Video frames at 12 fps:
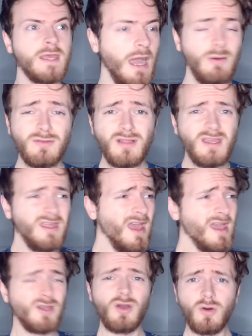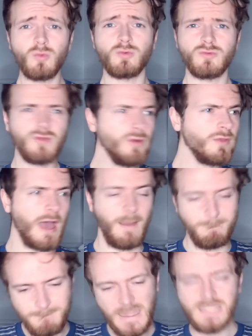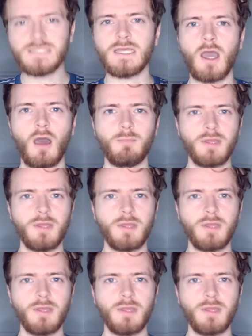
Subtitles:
I was like, yeah, cool. Do that. Mix it up.